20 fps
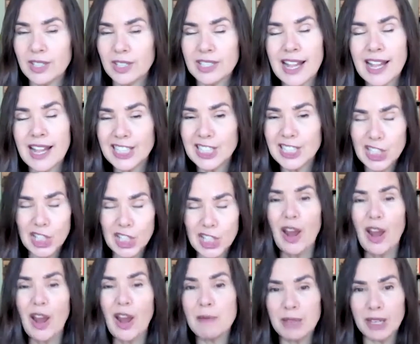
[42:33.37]
not like,
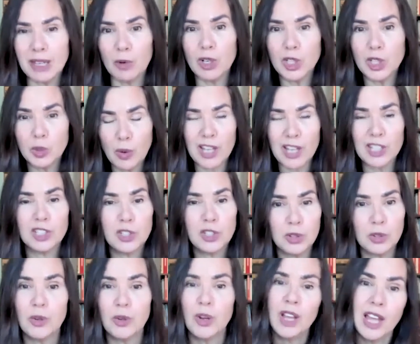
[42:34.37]
dear Abby, what do I
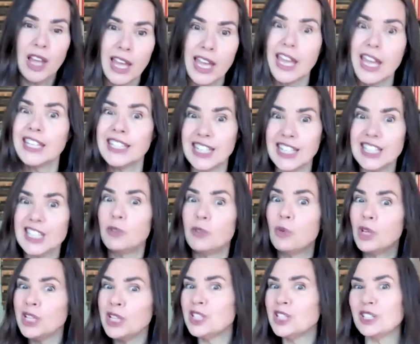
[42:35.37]
do? It
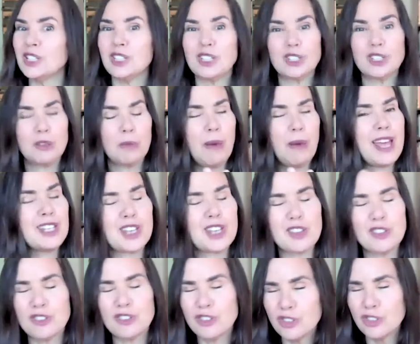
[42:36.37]
really just depends
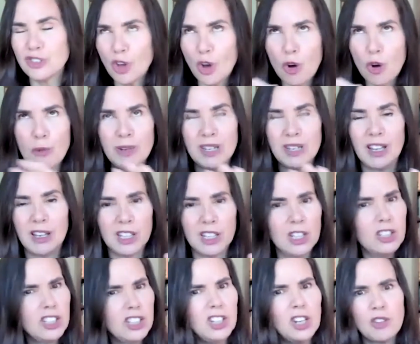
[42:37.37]
on so
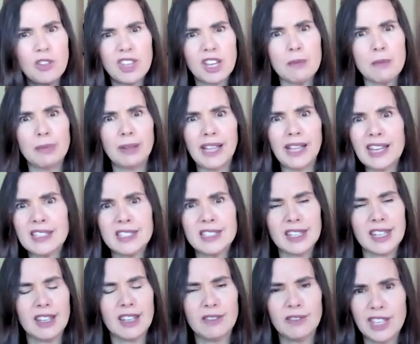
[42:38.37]
many, the
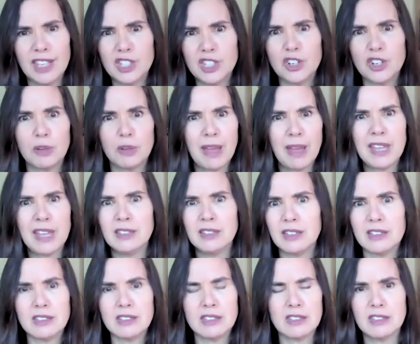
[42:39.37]
complexity of
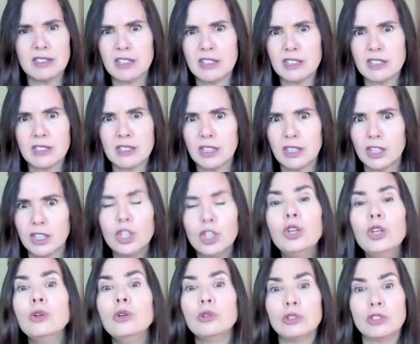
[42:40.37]
interdependence is just
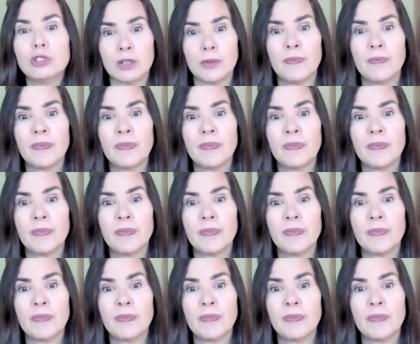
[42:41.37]
huge.